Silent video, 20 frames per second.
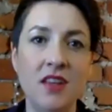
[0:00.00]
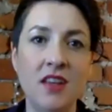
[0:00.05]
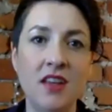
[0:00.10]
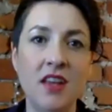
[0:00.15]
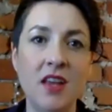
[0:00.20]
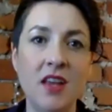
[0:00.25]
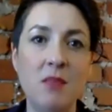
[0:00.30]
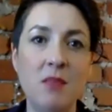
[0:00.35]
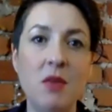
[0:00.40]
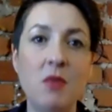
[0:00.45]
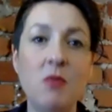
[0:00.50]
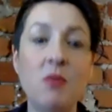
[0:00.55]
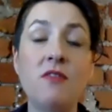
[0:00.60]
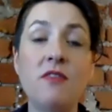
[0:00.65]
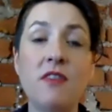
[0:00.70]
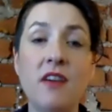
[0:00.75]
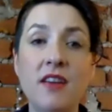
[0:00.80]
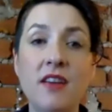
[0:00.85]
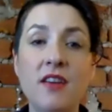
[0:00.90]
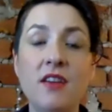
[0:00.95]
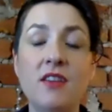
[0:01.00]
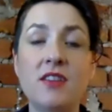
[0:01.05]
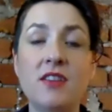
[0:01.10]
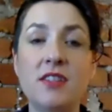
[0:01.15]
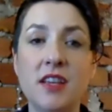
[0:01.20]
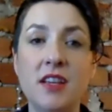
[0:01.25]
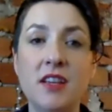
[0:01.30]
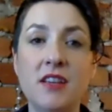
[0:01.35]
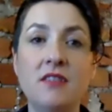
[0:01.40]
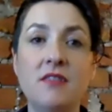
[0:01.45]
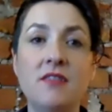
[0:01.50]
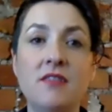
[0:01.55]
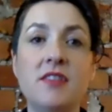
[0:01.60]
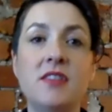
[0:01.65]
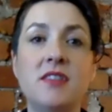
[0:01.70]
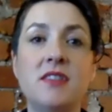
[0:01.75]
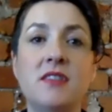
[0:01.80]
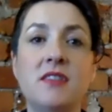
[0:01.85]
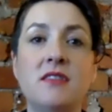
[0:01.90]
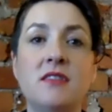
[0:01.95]
And may we find ourselves
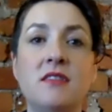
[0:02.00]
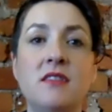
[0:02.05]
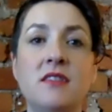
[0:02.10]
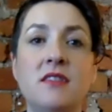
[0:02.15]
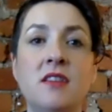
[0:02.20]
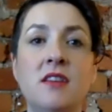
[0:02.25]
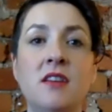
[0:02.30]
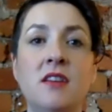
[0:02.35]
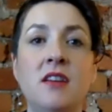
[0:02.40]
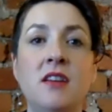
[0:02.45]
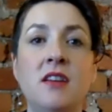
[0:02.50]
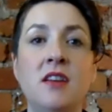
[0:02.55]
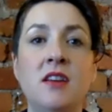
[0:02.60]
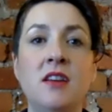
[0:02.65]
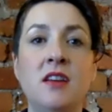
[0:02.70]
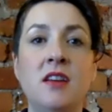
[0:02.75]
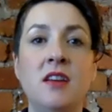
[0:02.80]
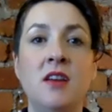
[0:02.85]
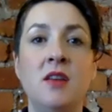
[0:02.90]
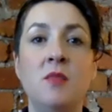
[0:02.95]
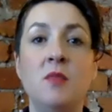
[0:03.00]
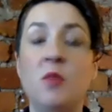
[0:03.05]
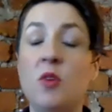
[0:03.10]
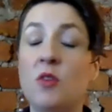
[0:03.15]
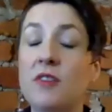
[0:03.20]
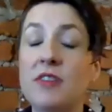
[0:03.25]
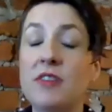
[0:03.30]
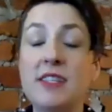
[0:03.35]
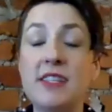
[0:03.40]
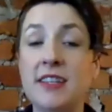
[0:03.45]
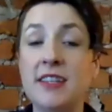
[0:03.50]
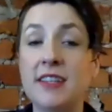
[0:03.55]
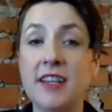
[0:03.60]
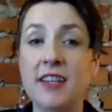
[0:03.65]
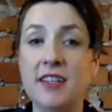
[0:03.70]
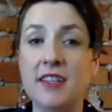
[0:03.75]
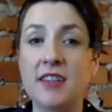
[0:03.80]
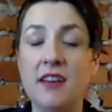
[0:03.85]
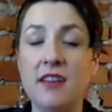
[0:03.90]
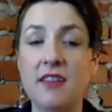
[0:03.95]
more
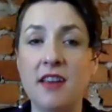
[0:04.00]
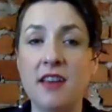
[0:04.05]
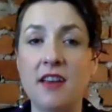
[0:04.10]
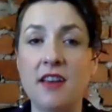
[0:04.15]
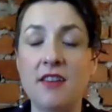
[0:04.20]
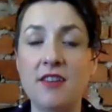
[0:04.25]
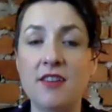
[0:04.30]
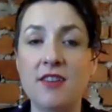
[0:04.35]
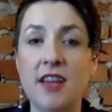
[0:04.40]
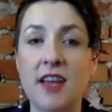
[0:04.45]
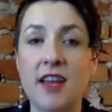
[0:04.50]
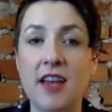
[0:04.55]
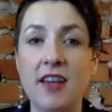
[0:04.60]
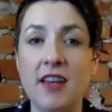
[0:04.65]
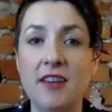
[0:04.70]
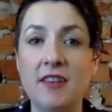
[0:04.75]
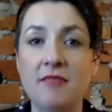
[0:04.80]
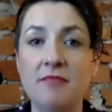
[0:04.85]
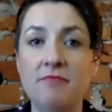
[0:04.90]
resilient on the other side.